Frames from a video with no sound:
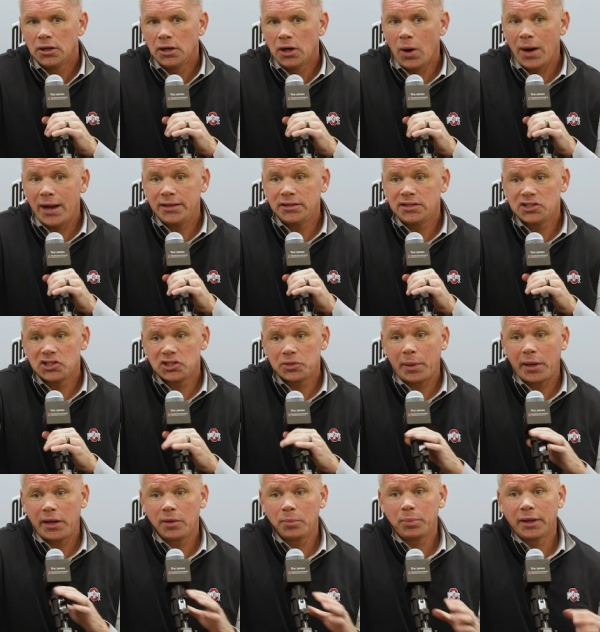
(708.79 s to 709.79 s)
Oh, I
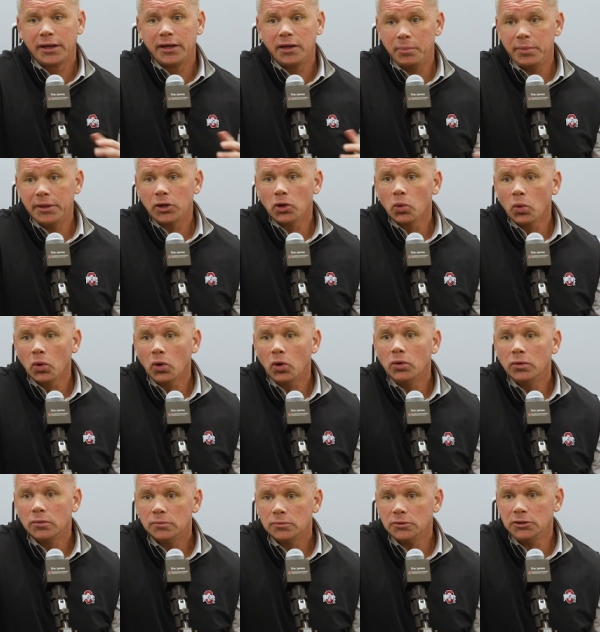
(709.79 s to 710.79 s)
anticipate him playing a bigger
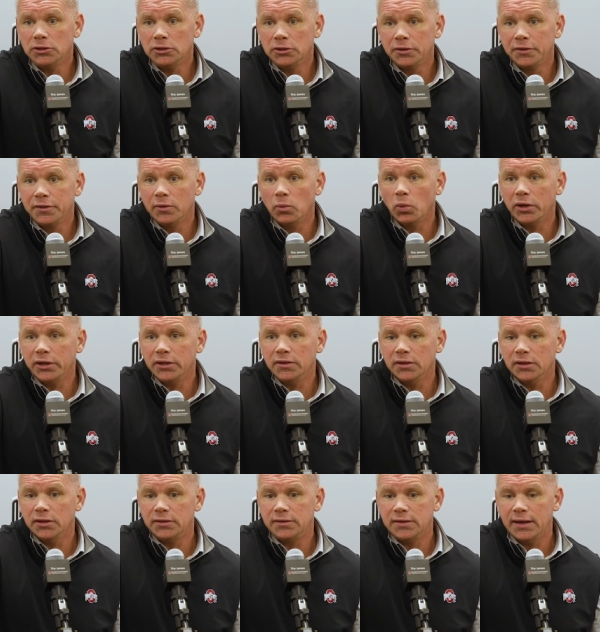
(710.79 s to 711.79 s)
role than what he
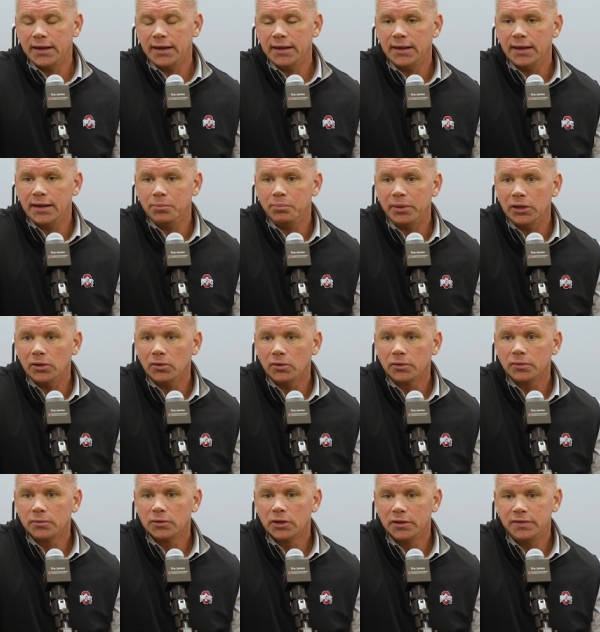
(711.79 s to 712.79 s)
did at, at
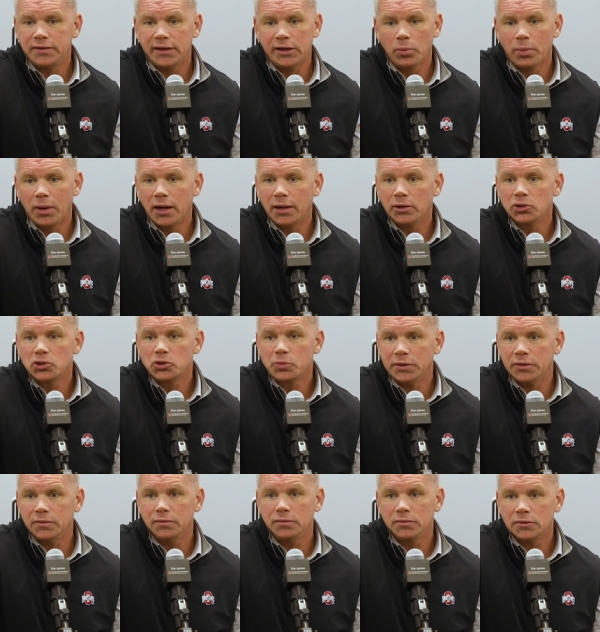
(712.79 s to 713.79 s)
Baylor. Uh, Dale Bonner's
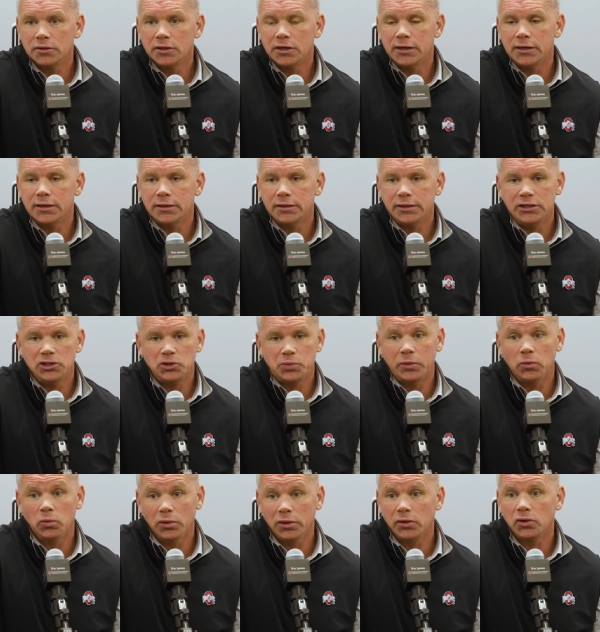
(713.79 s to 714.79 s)
been uh, he's
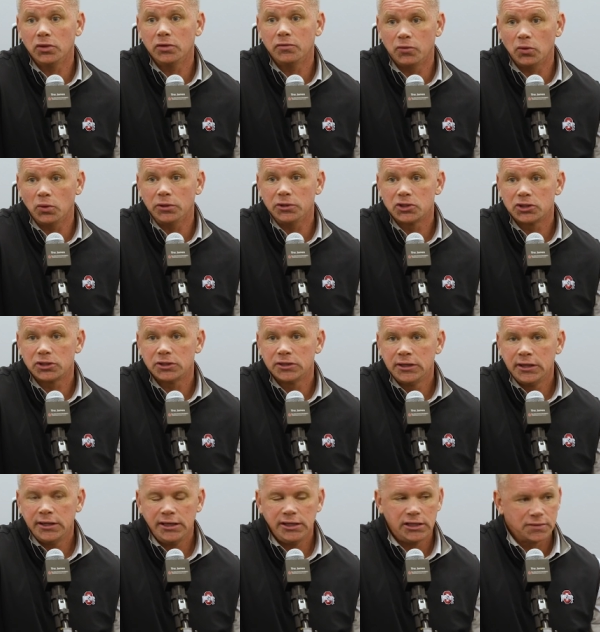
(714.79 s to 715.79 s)
been really good for us.
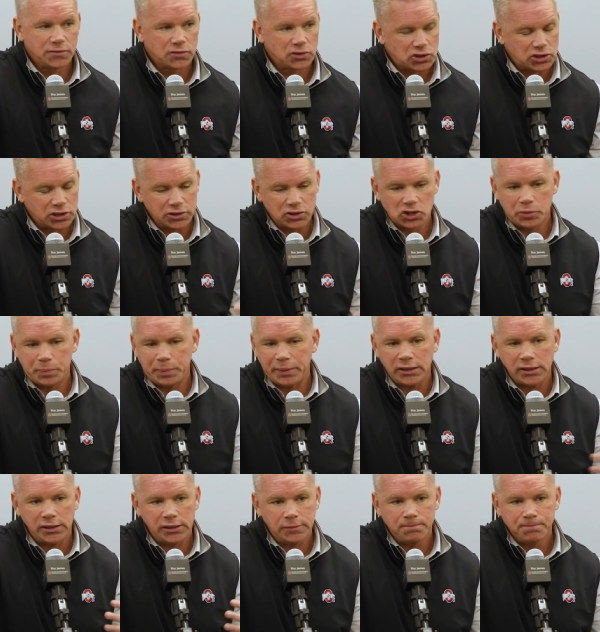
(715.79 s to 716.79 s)
He gives us a
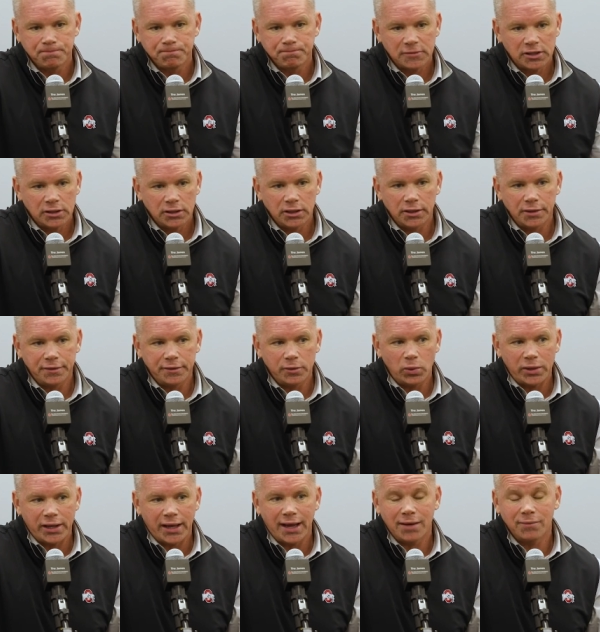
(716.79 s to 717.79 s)
speed uh, that
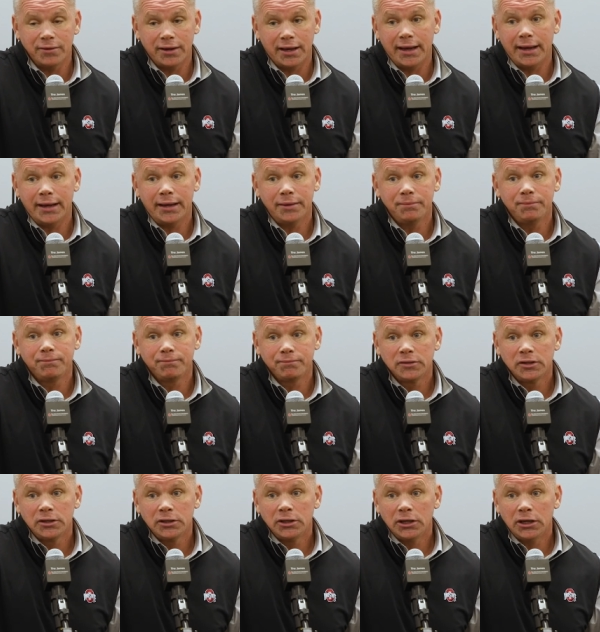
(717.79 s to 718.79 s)
we haven't had.
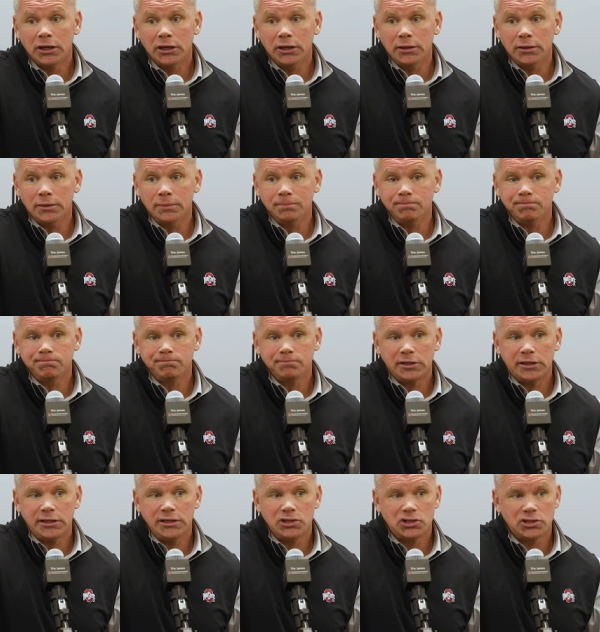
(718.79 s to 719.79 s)
Um,
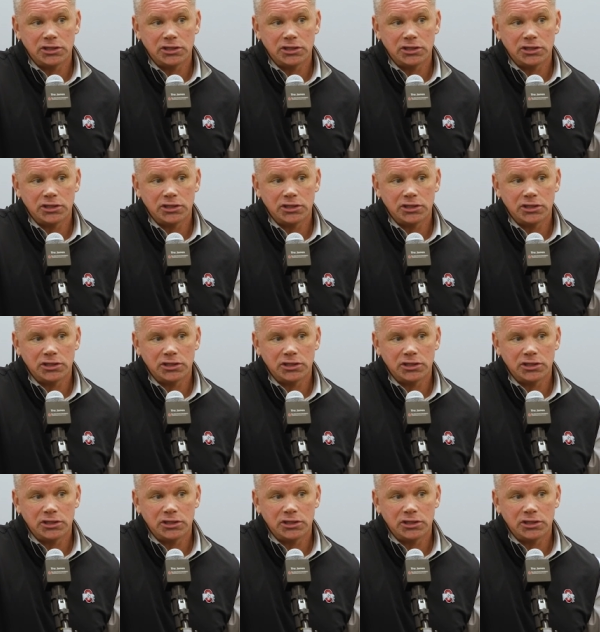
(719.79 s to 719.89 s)
he's